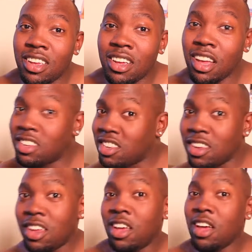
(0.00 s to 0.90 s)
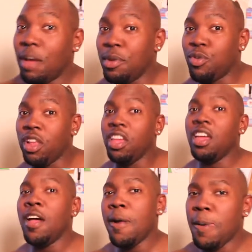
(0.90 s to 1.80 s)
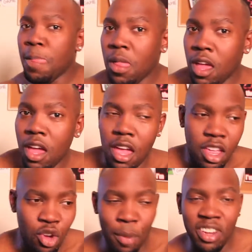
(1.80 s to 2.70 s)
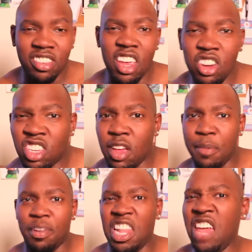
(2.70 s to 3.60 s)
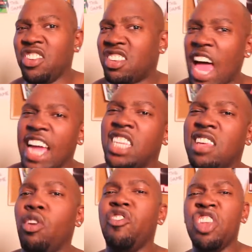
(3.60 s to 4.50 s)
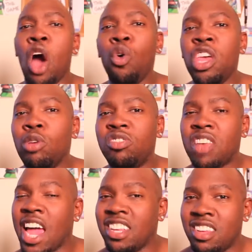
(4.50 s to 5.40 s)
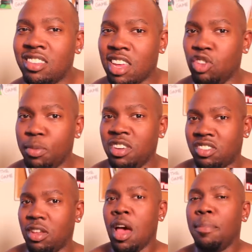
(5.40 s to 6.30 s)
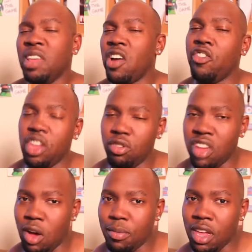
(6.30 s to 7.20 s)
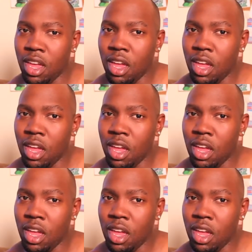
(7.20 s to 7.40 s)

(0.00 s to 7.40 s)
Because, I mean, really, you want me to sit here just to, and believe a scientist? I don't even know you, scientist. Like, you want me just to believe everything you tell me?